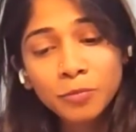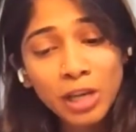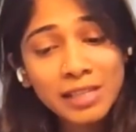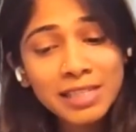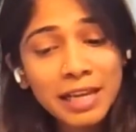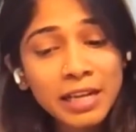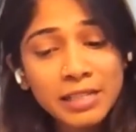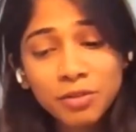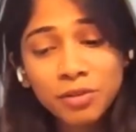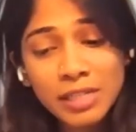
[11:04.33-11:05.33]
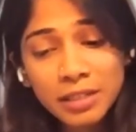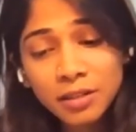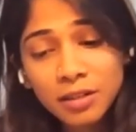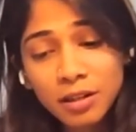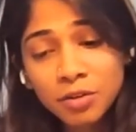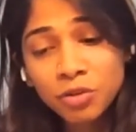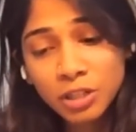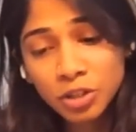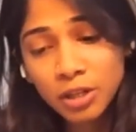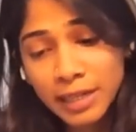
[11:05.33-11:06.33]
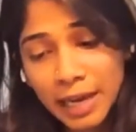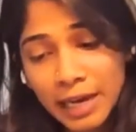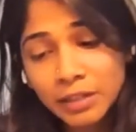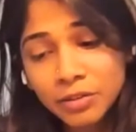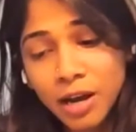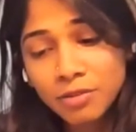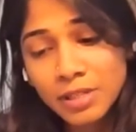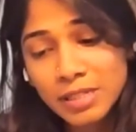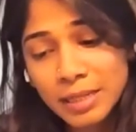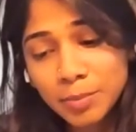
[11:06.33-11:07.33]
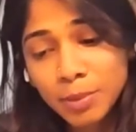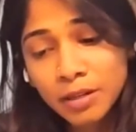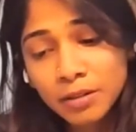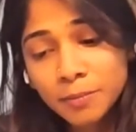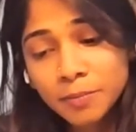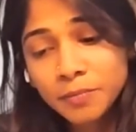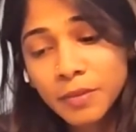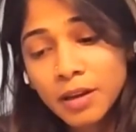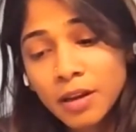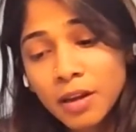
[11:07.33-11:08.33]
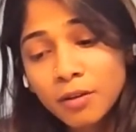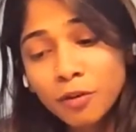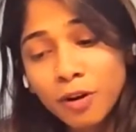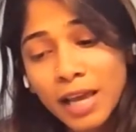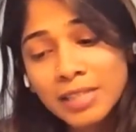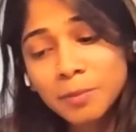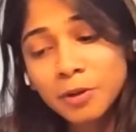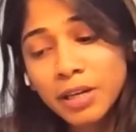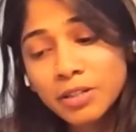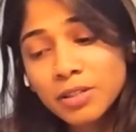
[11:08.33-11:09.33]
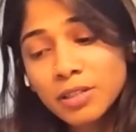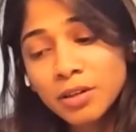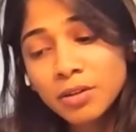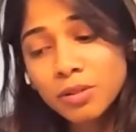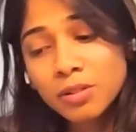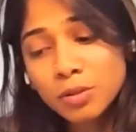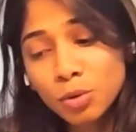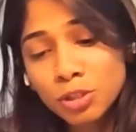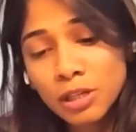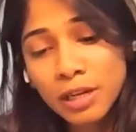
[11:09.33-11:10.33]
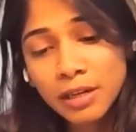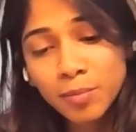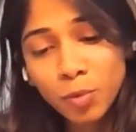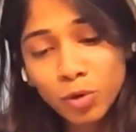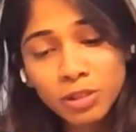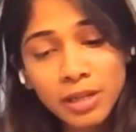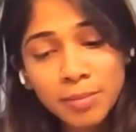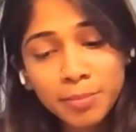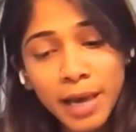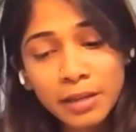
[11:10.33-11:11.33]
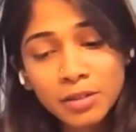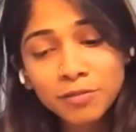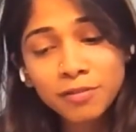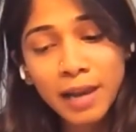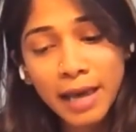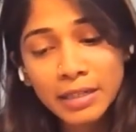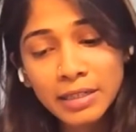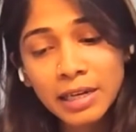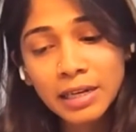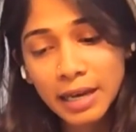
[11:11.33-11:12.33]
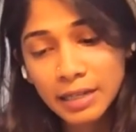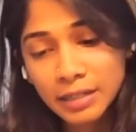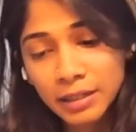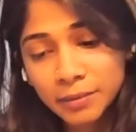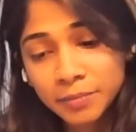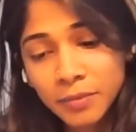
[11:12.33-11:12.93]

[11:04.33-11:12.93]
Jane Slade is a recent Richard Kelly Grant recipient for explorations into the social and emotional impacts of light and lighting.